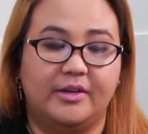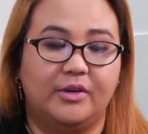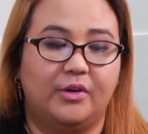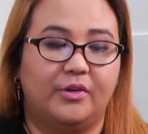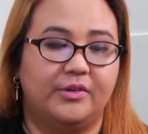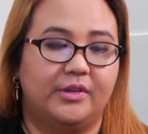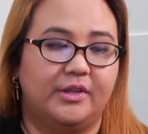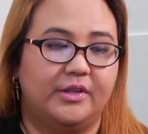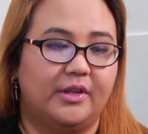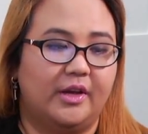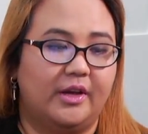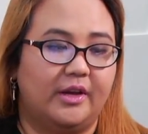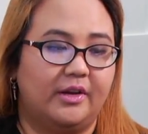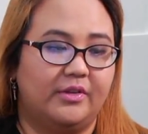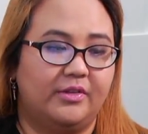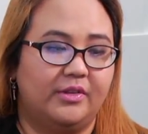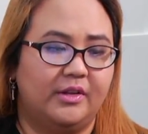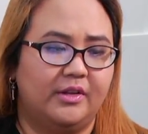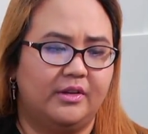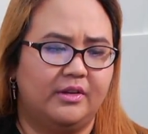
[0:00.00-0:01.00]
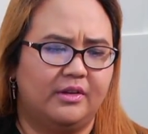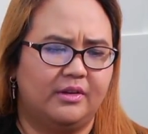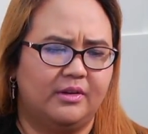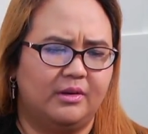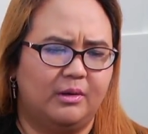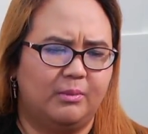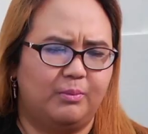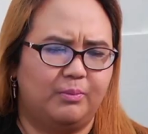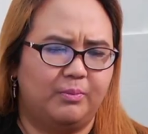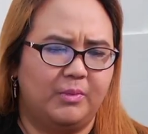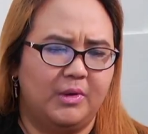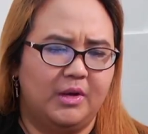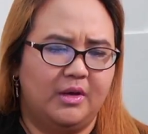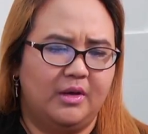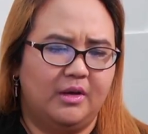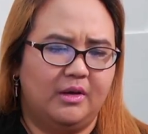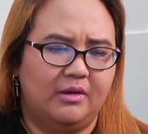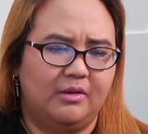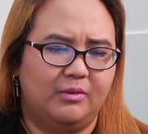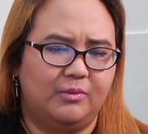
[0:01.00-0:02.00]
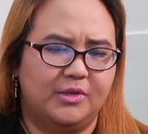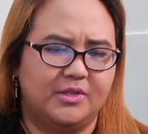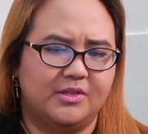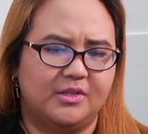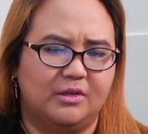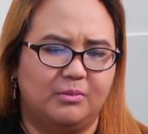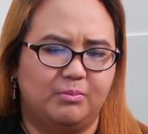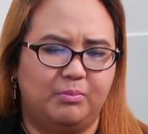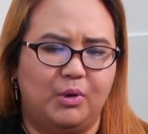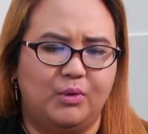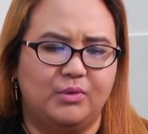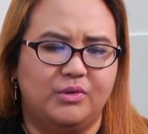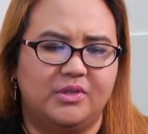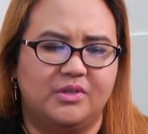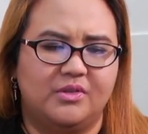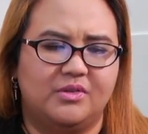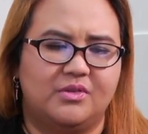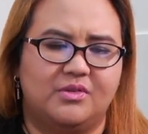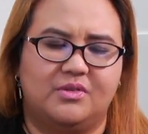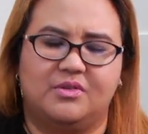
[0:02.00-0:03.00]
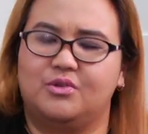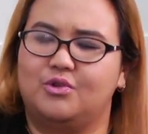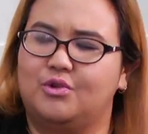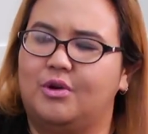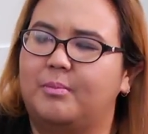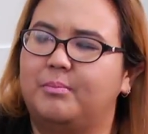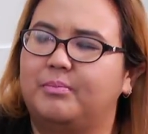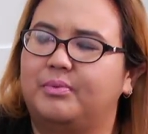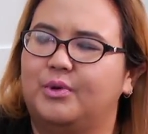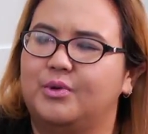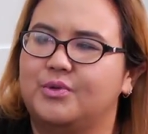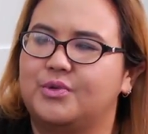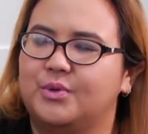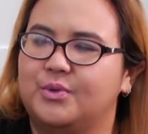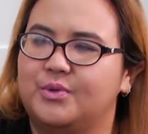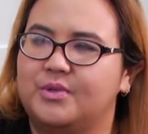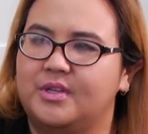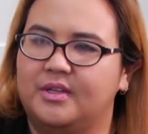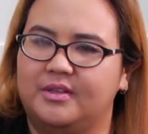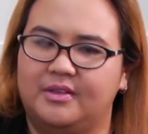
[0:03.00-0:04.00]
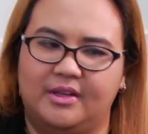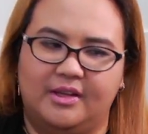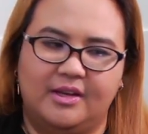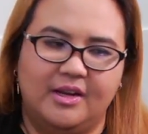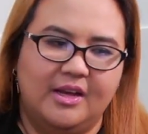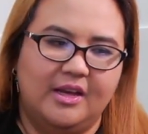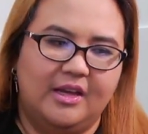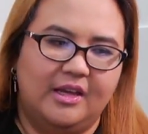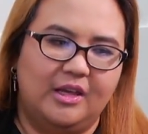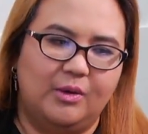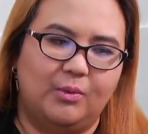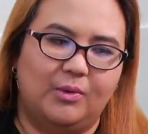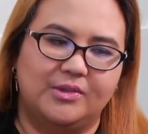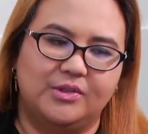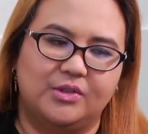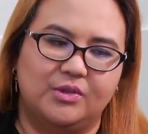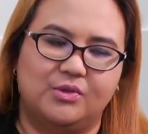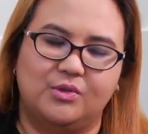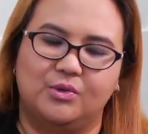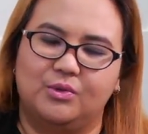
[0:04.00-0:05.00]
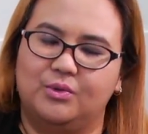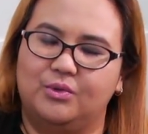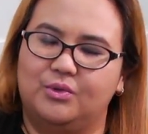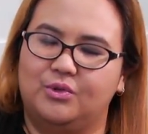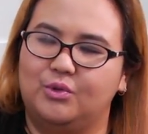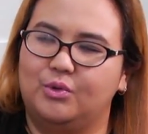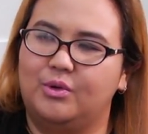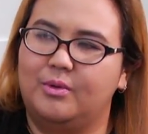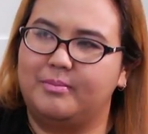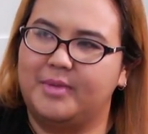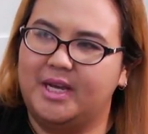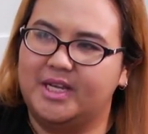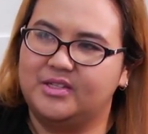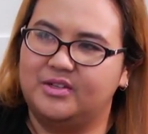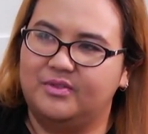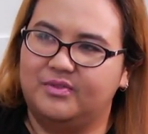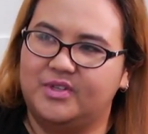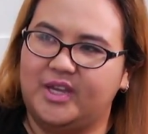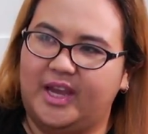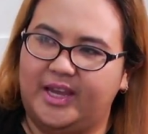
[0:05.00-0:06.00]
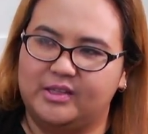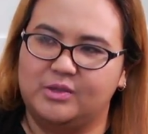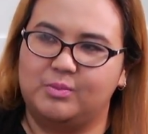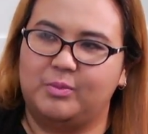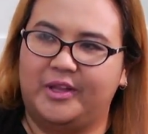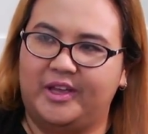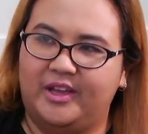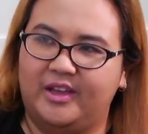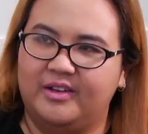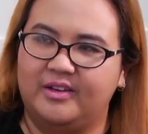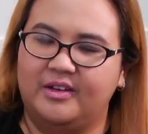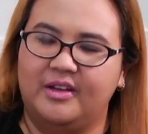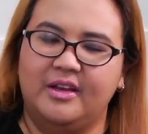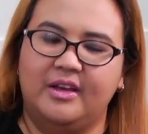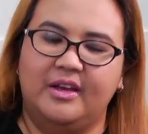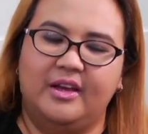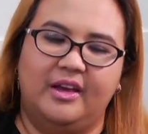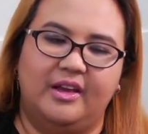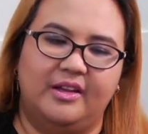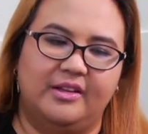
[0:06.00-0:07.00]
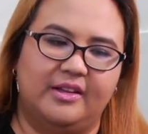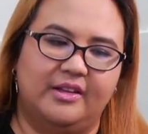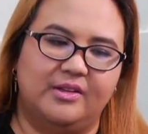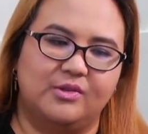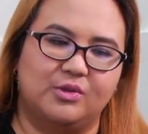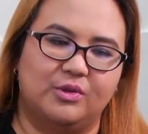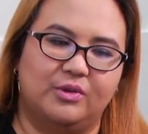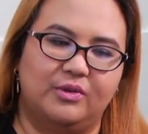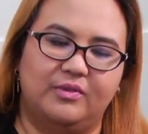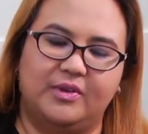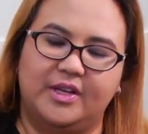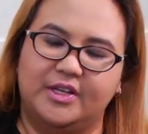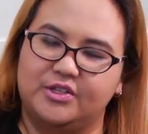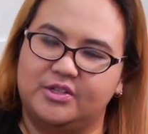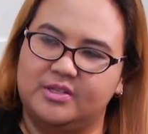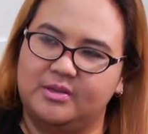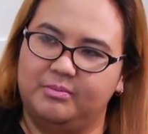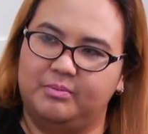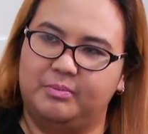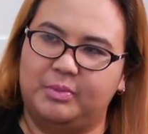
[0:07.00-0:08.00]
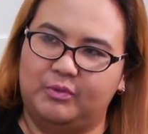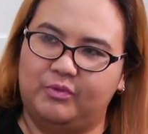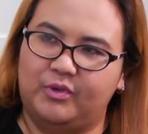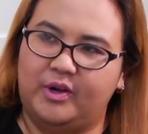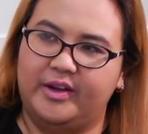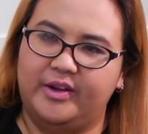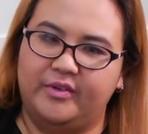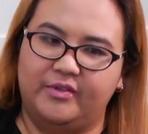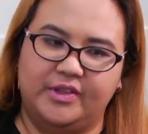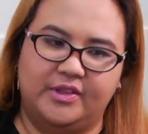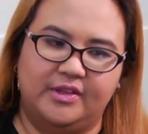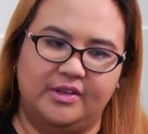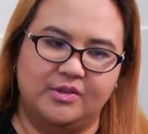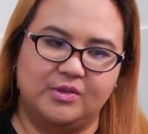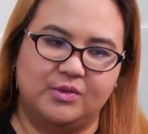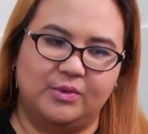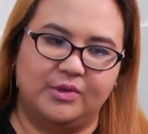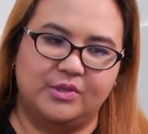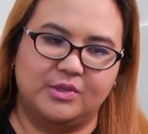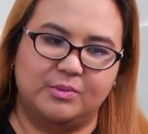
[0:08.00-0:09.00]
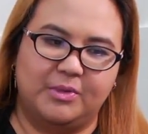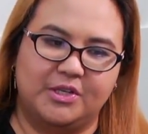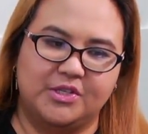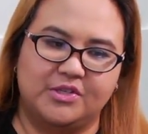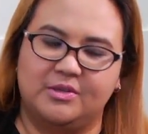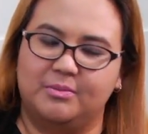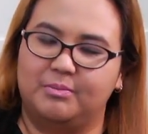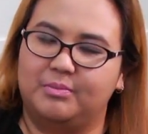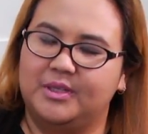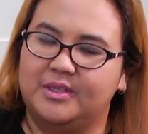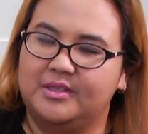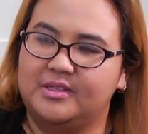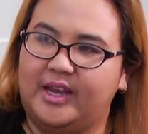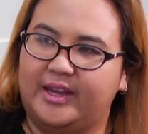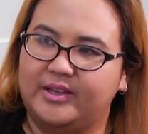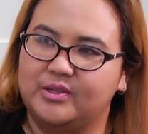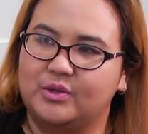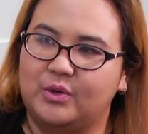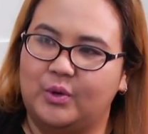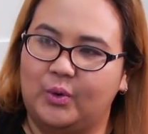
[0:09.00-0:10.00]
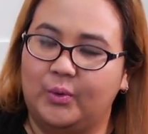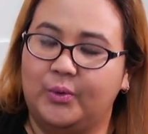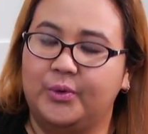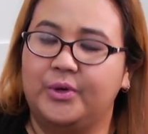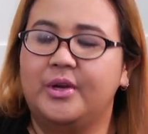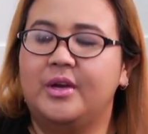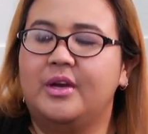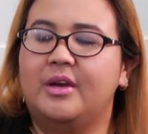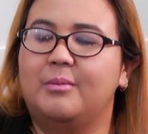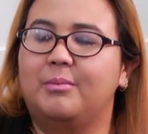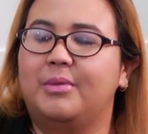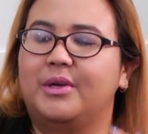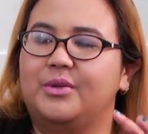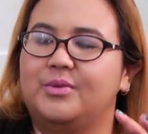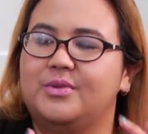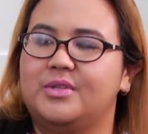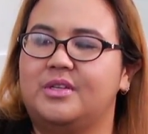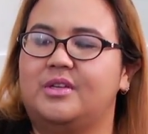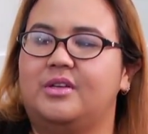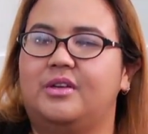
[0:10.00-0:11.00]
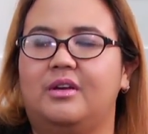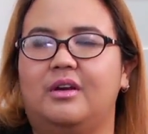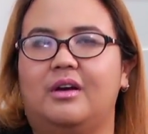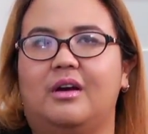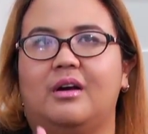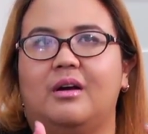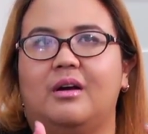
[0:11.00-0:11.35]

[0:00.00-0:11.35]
and not only that, I think was it POTUS Trump also said that he wanted to do a massive tax plan and then sort of like simplify everything so it's much simpler tax code. But you see,